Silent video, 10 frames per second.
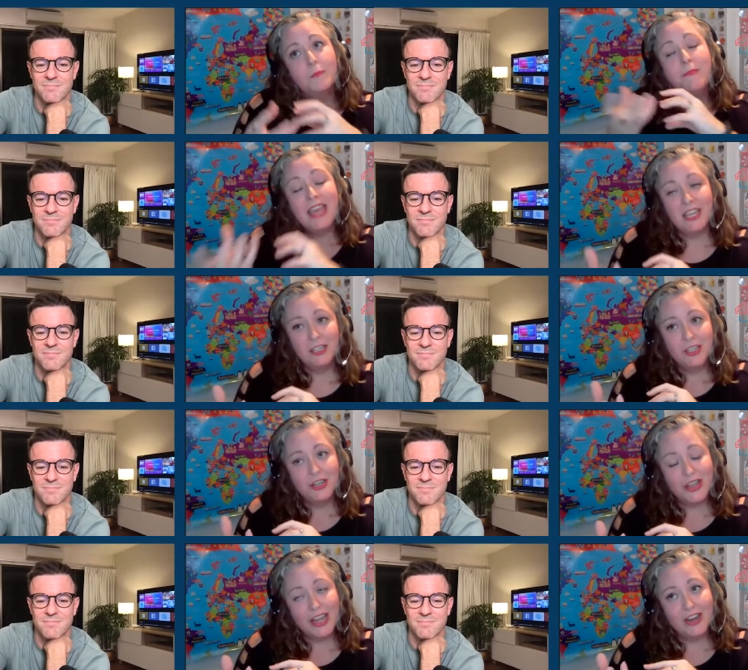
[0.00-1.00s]
Speaker 1: making
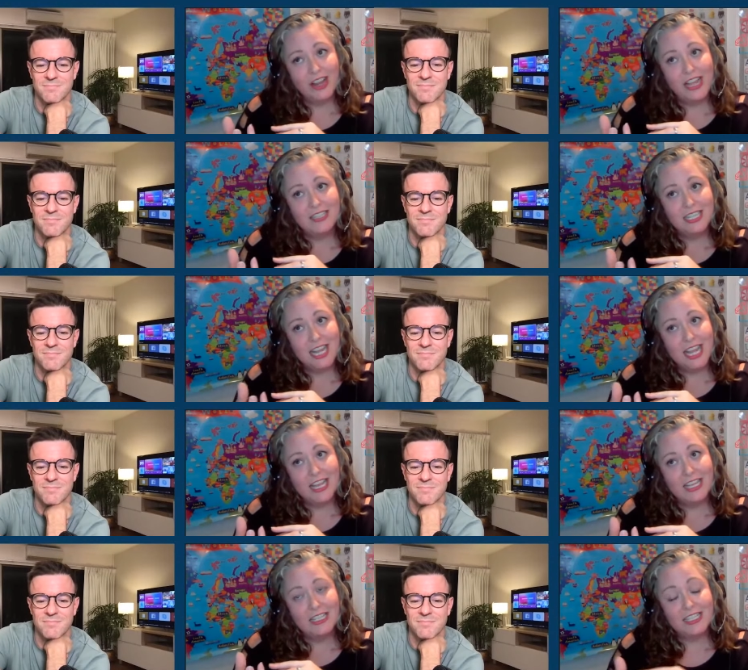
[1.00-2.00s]
sure that your lesson
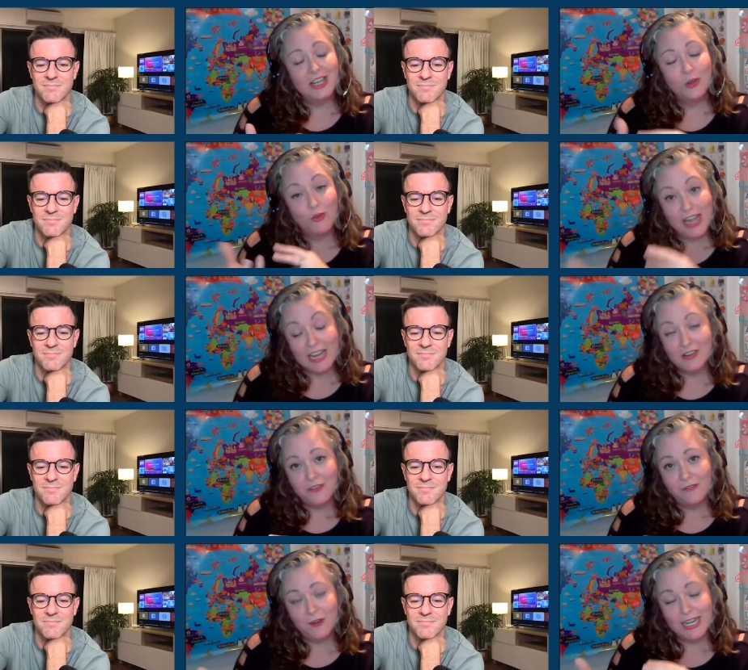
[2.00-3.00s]
is
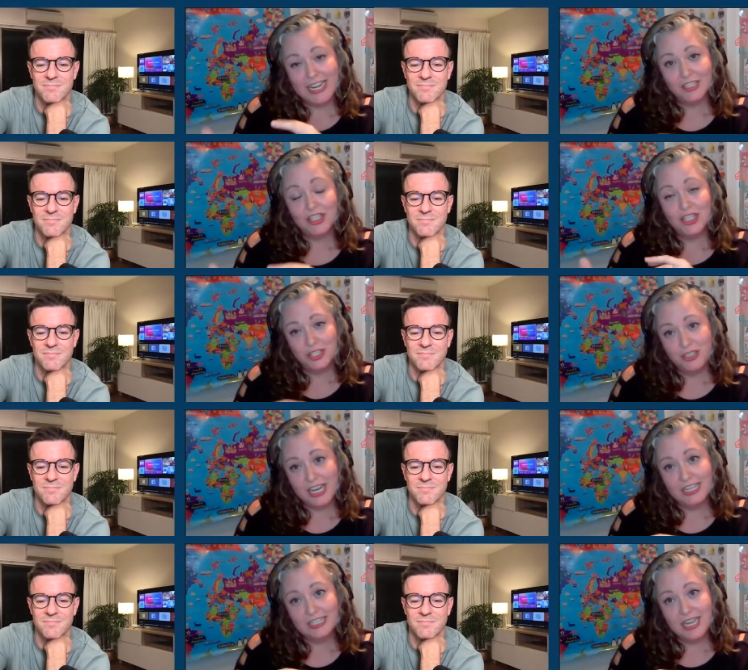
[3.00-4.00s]
great for each
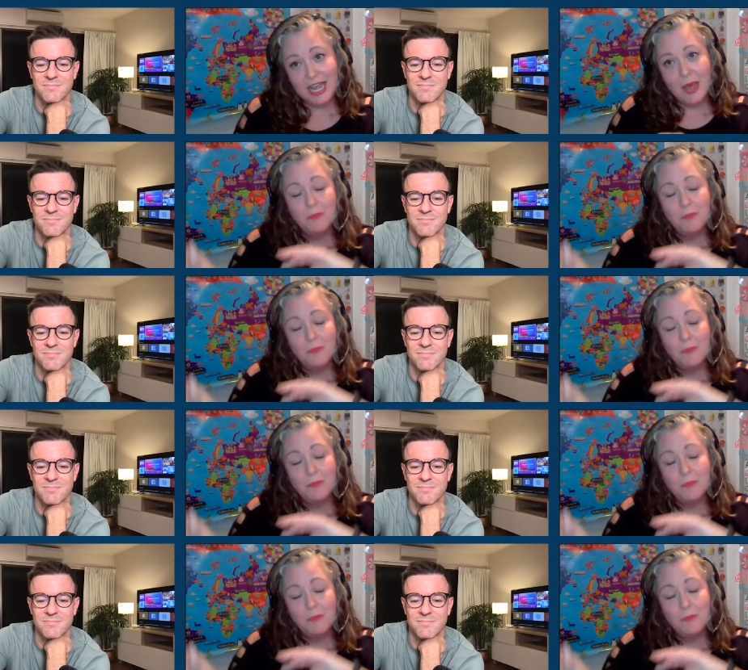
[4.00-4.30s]
student,